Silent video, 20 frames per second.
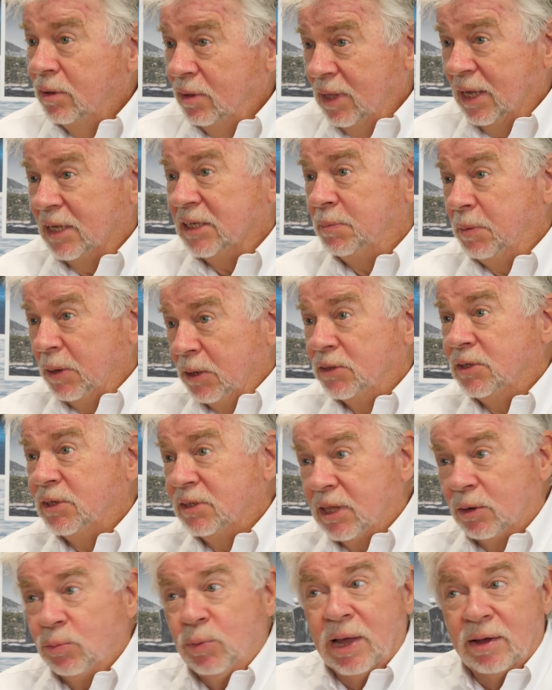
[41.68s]
experiences
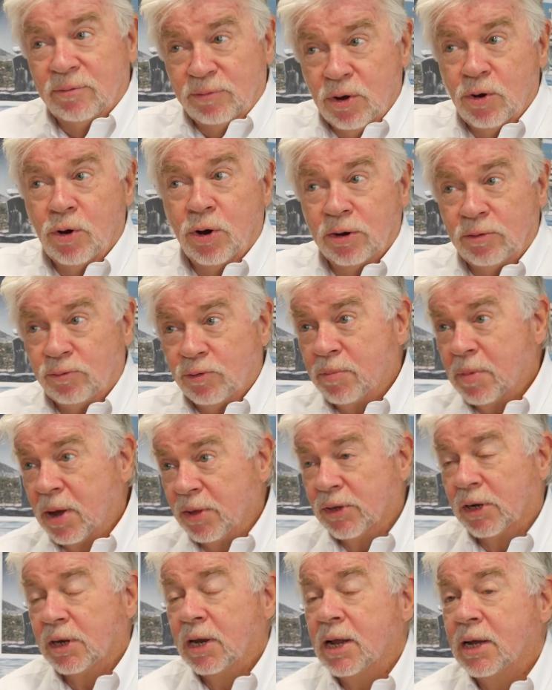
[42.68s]
that we have heard from
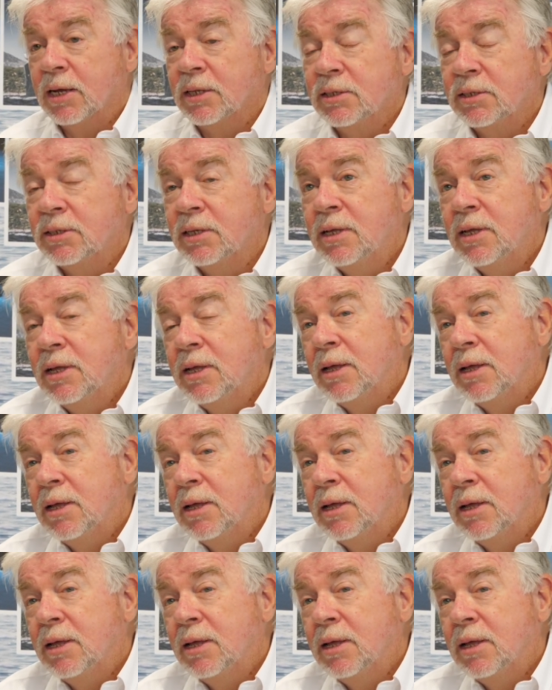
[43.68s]
other clients.